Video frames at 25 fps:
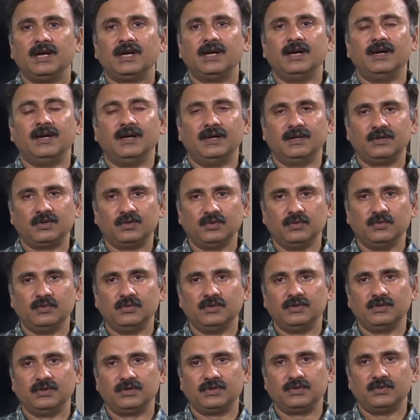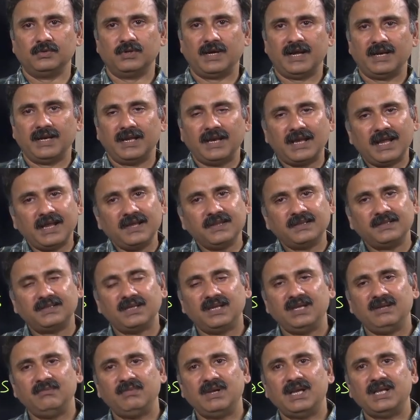analyze
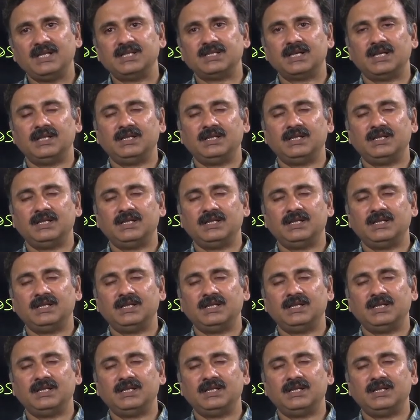the image,